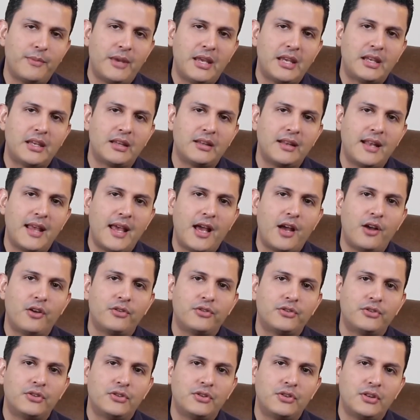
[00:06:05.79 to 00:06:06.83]
making
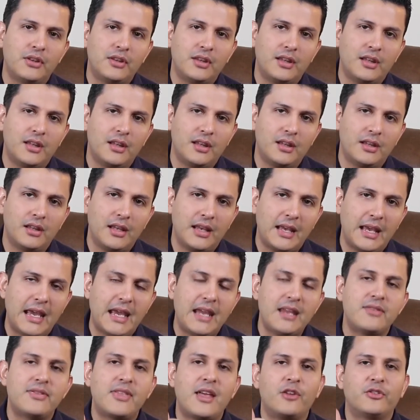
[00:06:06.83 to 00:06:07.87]
now
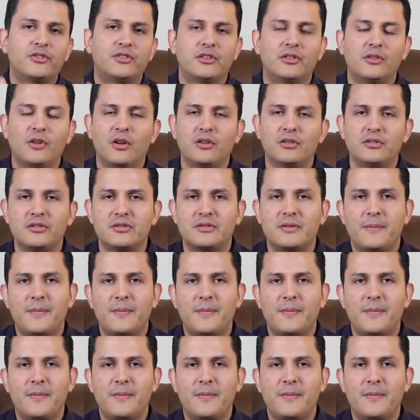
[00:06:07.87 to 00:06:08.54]
$8,000.